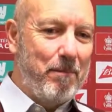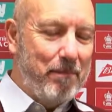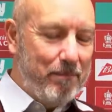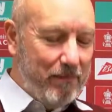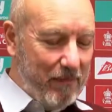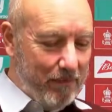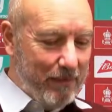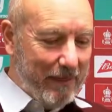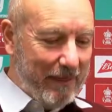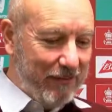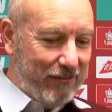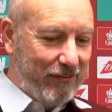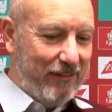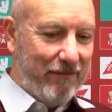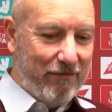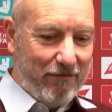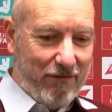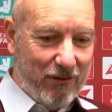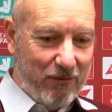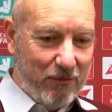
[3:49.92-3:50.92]
biggest thing
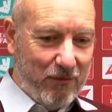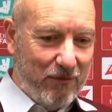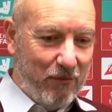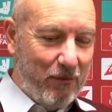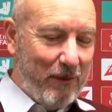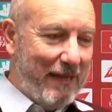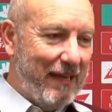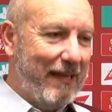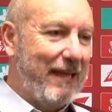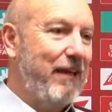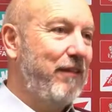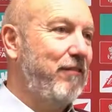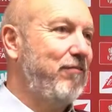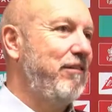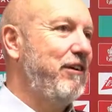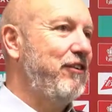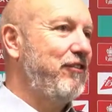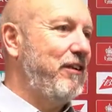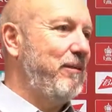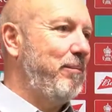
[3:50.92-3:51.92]
for us was if we could get a
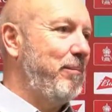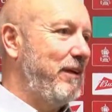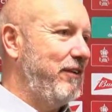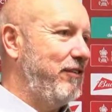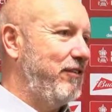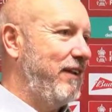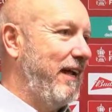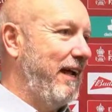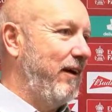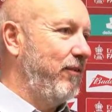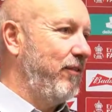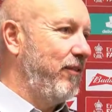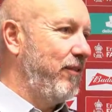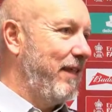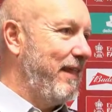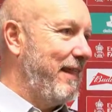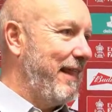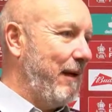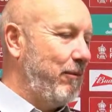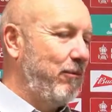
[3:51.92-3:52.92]
3G pitch down,
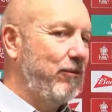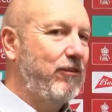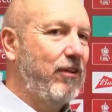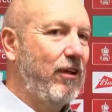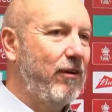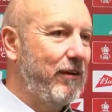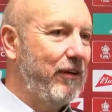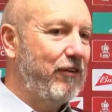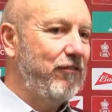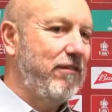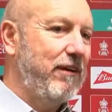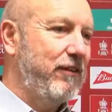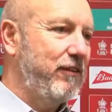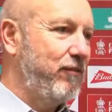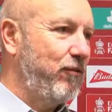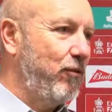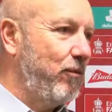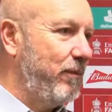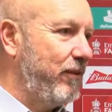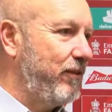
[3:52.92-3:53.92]
then that would totally
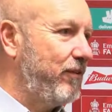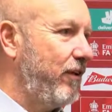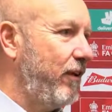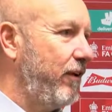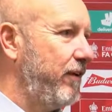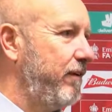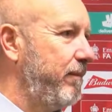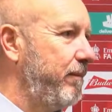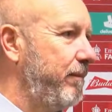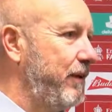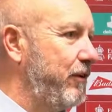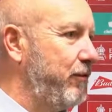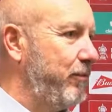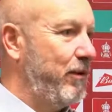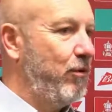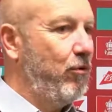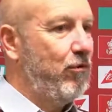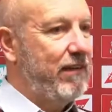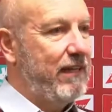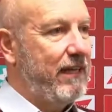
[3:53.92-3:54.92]
transform the site, because we
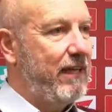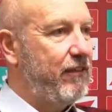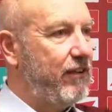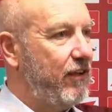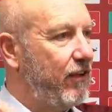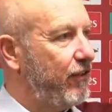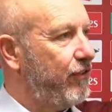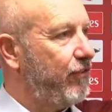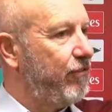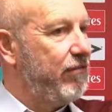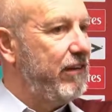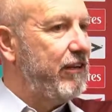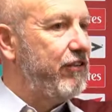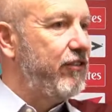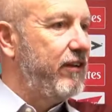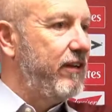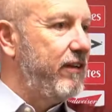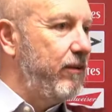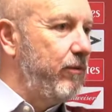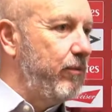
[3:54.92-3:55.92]
already had the other
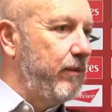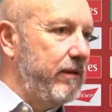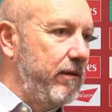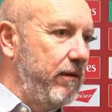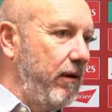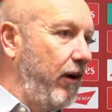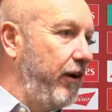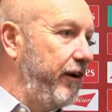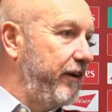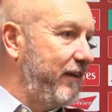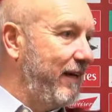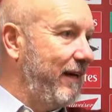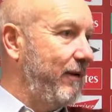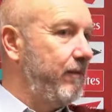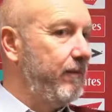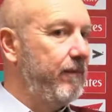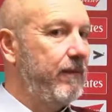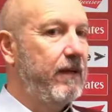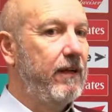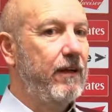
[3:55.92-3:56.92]
3G that we'd hired out,
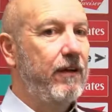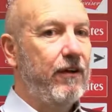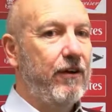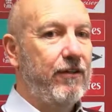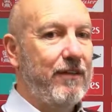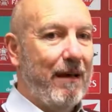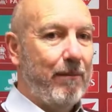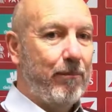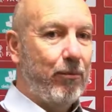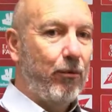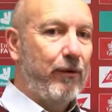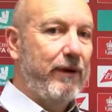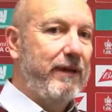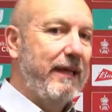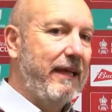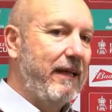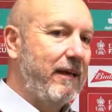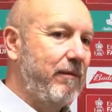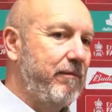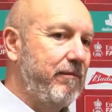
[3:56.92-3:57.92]
and that brought in
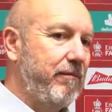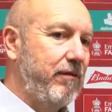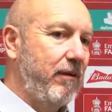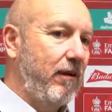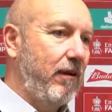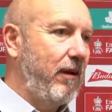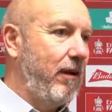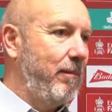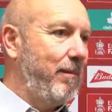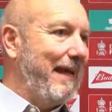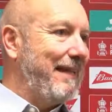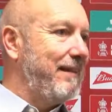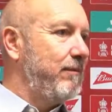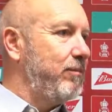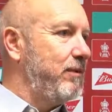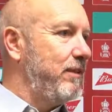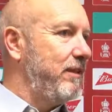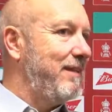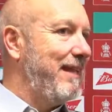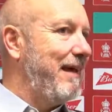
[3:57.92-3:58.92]
income for the club, and
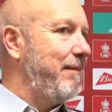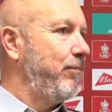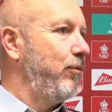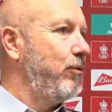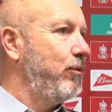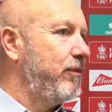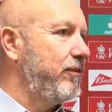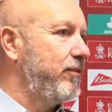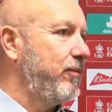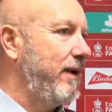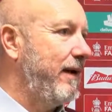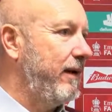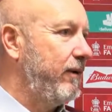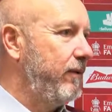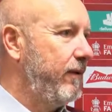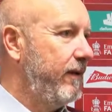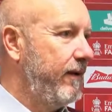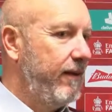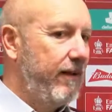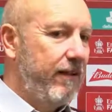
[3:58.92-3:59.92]
with a netball as well.
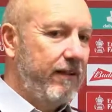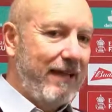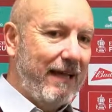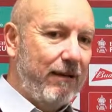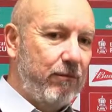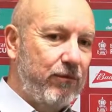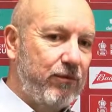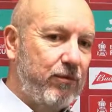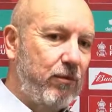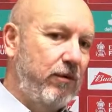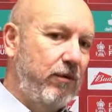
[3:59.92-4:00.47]
That was what